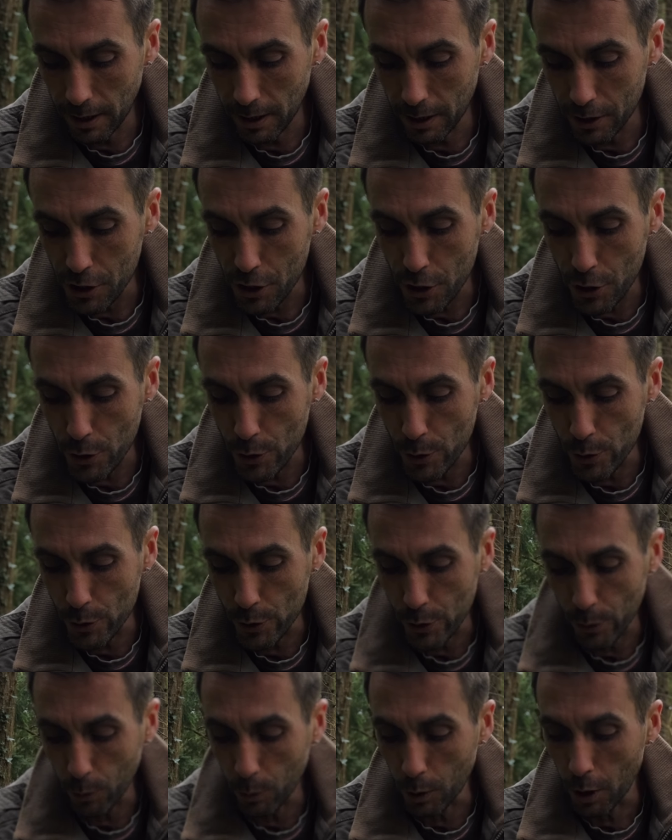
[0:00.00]

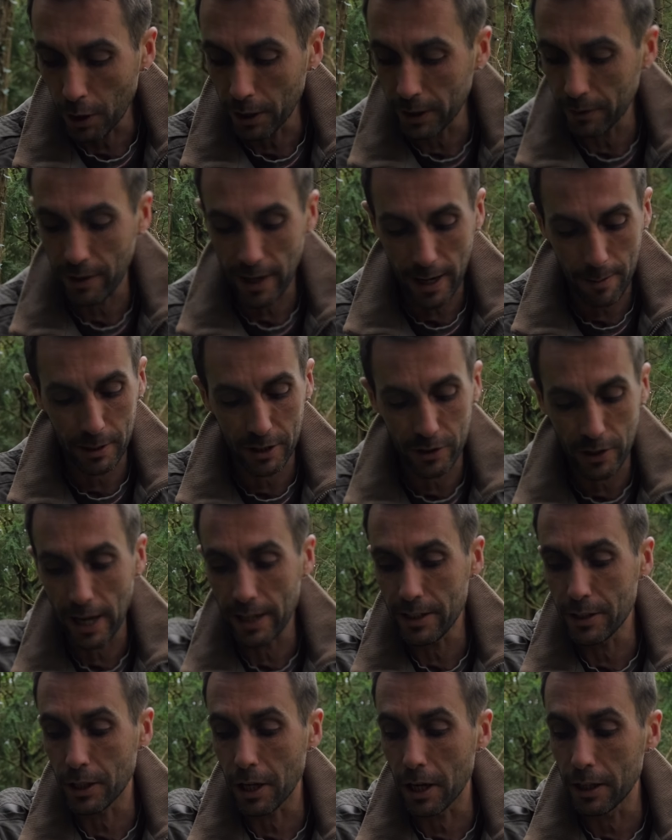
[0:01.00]
Usual kind of
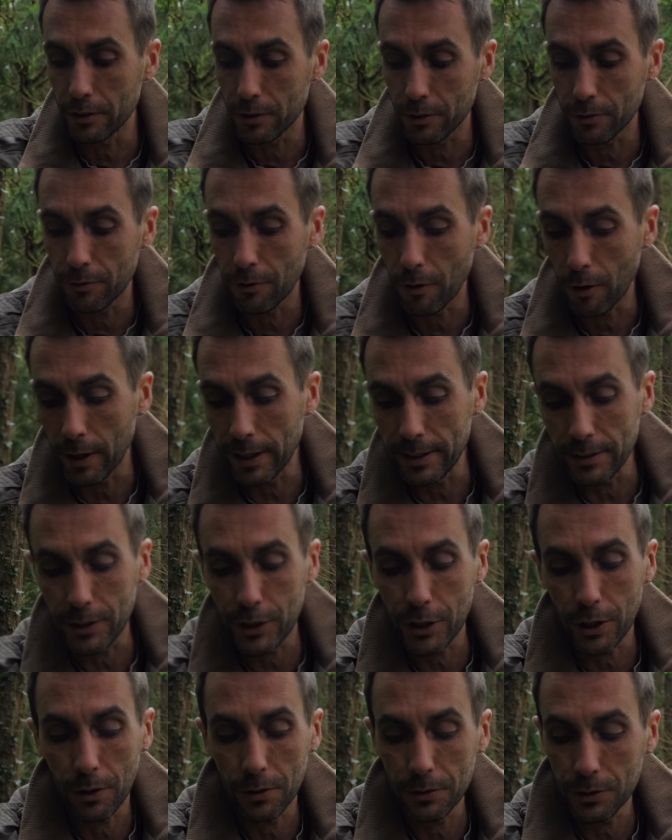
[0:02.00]
habitat you're going to find
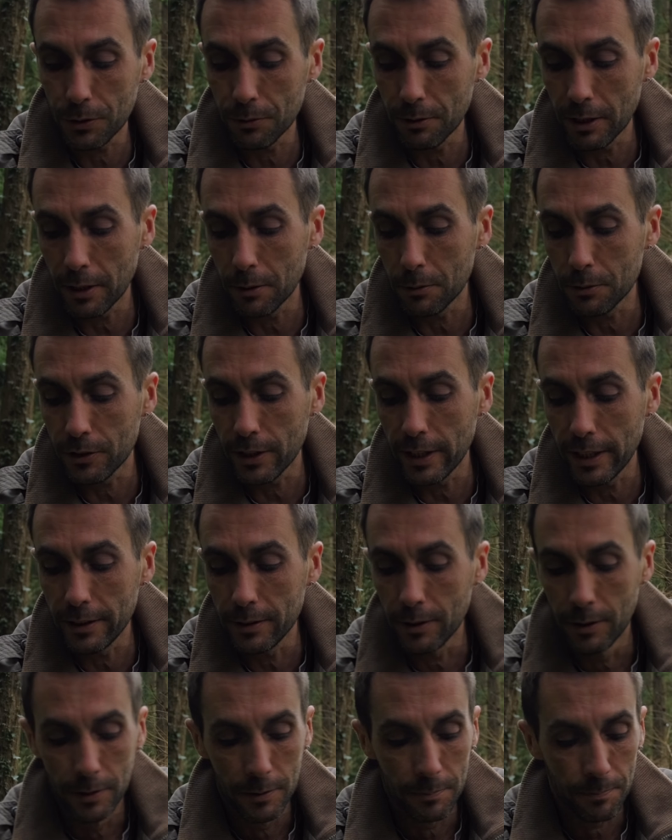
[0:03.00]
chanterelles in.